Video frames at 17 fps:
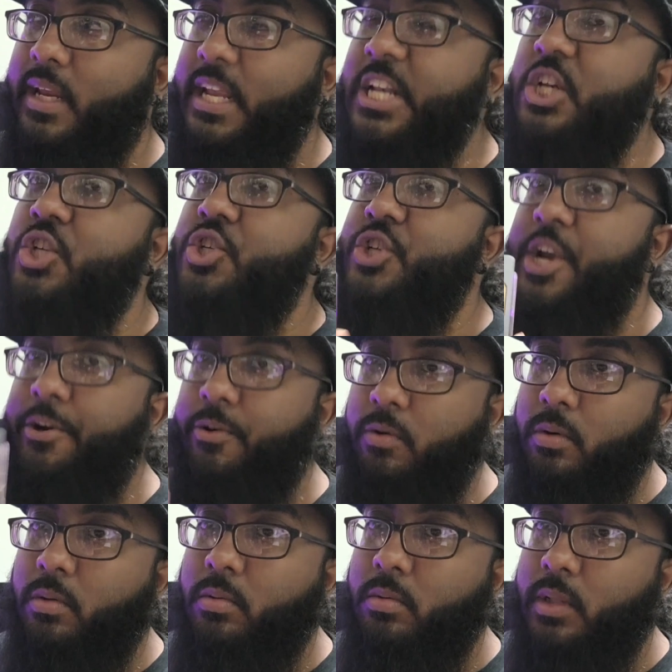in
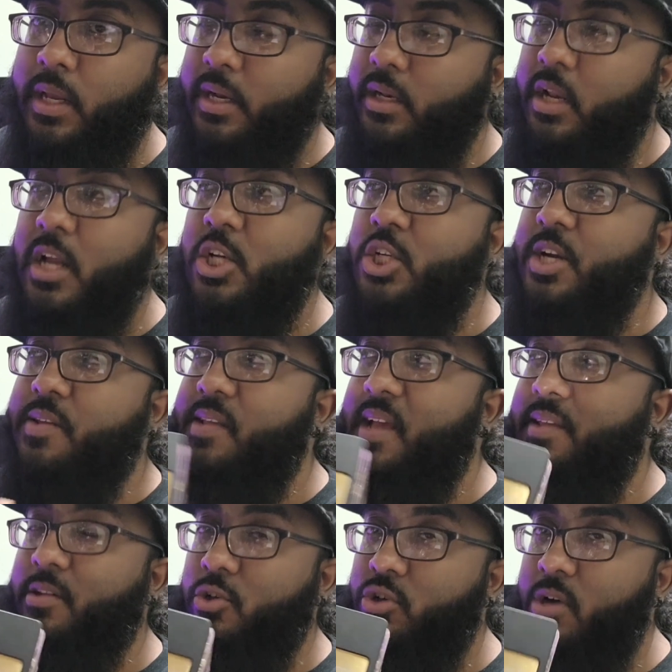general, like not just
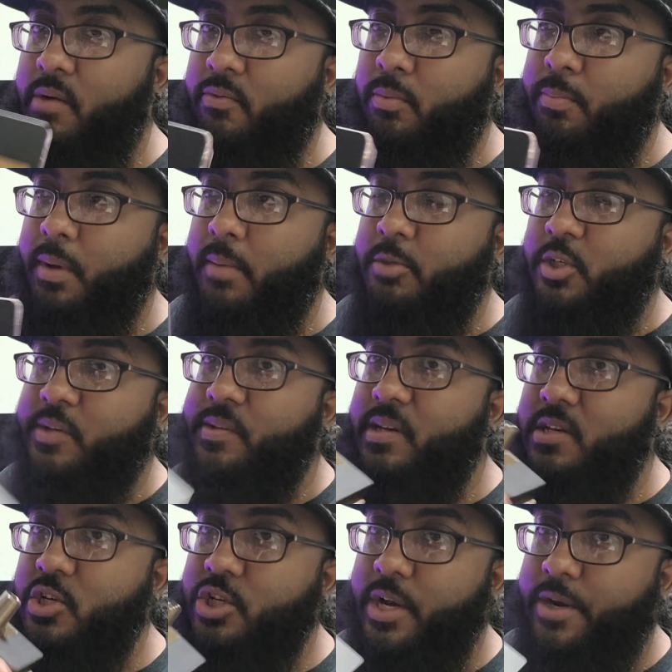as a travel pipe, just
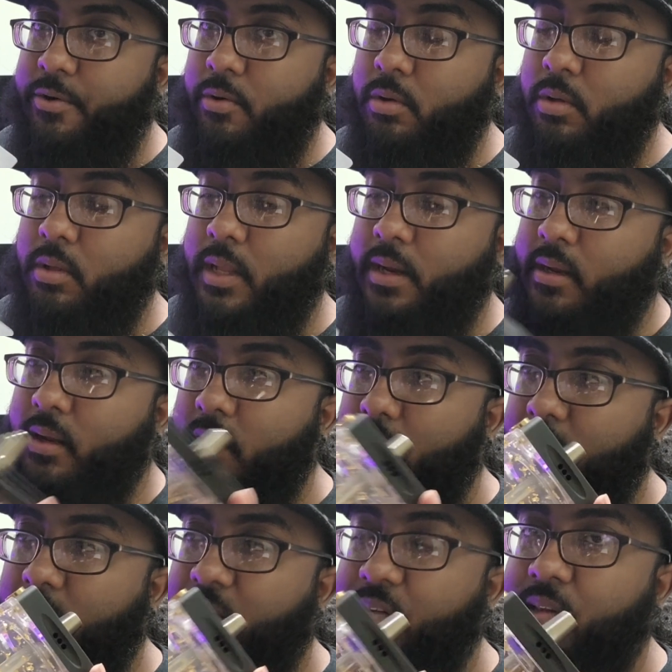in general. Like,
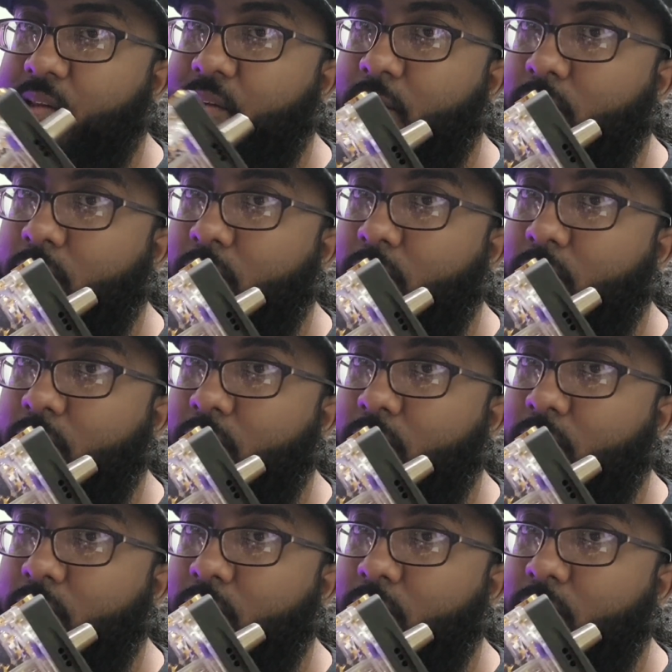this is